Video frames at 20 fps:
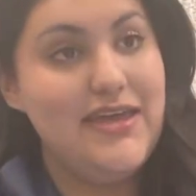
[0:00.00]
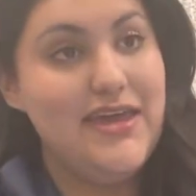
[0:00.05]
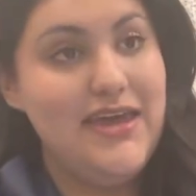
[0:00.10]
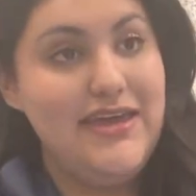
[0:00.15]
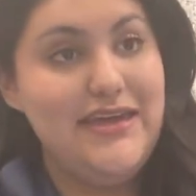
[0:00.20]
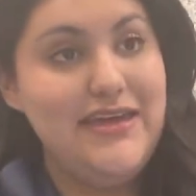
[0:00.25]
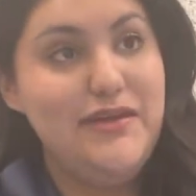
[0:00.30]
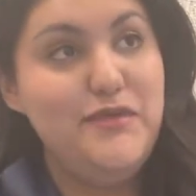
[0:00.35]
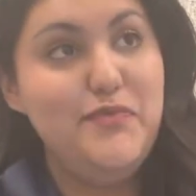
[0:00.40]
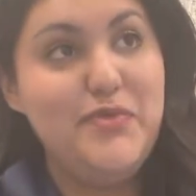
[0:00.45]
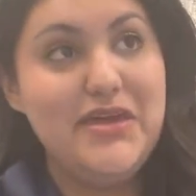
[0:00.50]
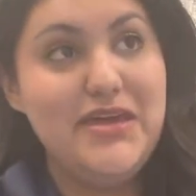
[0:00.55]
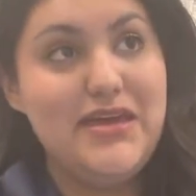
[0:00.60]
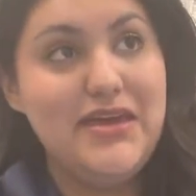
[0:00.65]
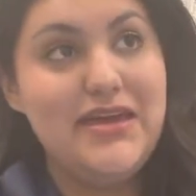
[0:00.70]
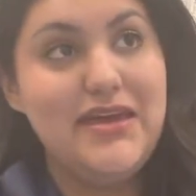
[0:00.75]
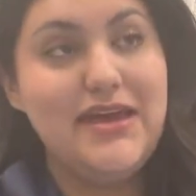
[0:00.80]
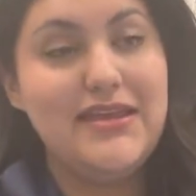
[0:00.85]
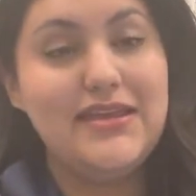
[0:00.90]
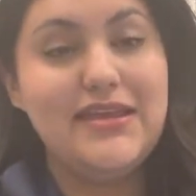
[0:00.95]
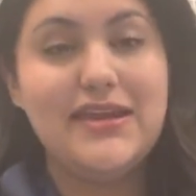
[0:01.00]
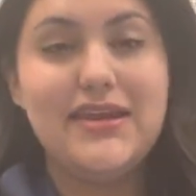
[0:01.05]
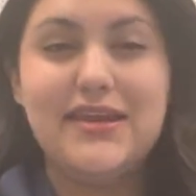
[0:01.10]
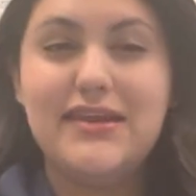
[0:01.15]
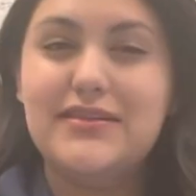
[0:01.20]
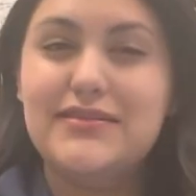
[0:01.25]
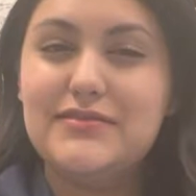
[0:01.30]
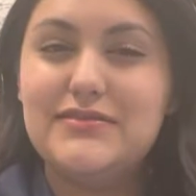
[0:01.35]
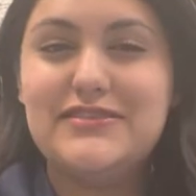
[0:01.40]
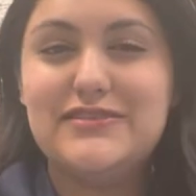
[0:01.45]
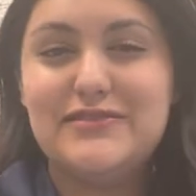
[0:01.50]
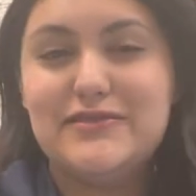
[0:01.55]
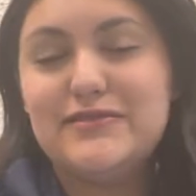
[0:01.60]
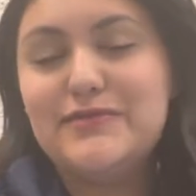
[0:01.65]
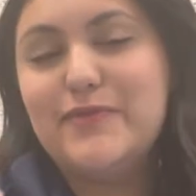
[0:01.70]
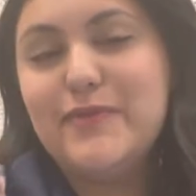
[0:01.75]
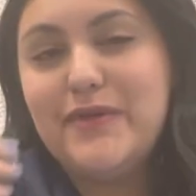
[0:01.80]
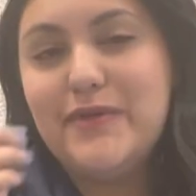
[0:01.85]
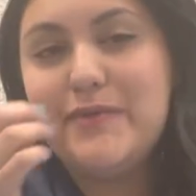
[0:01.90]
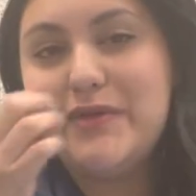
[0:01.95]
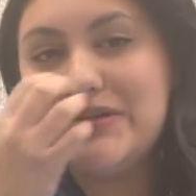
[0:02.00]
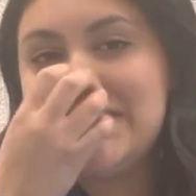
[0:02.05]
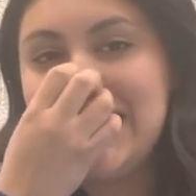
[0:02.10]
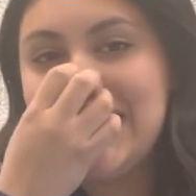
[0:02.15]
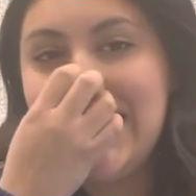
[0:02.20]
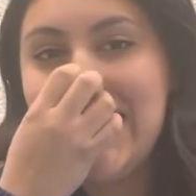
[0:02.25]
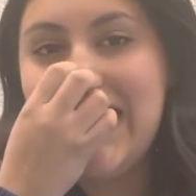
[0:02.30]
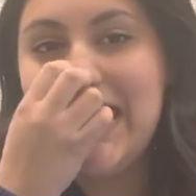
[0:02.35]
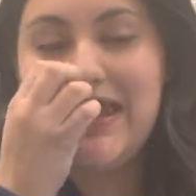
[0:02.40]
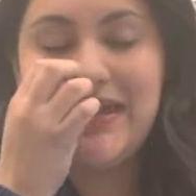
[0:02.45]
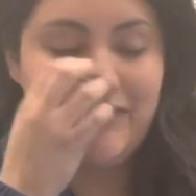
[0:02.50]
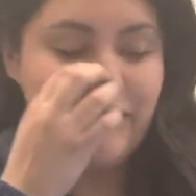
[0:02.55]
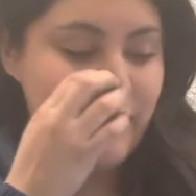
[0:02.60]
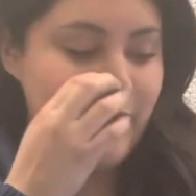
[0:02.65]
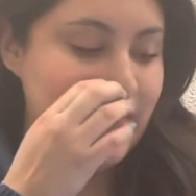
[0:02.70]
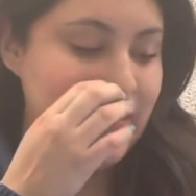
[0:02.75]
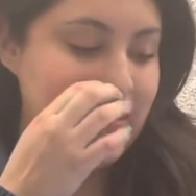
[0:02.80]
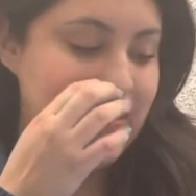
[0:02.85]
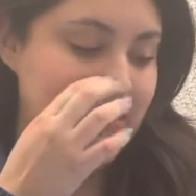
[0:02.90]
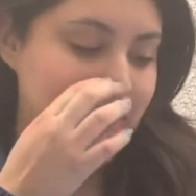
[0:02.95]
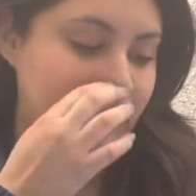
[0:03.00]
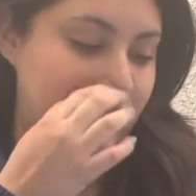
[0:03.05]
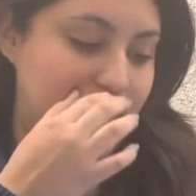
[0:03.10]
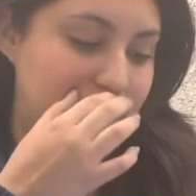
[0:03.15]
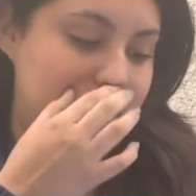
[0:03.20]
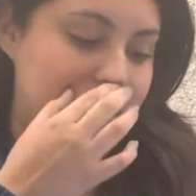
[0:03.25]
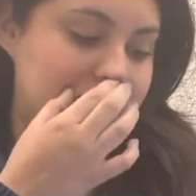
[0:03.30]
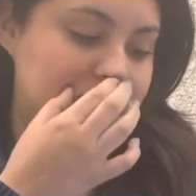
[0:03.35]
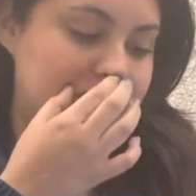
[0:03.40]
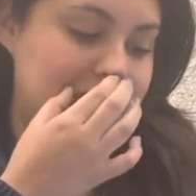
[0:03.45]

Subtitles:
A, B, and then it pretty much A repeated over again.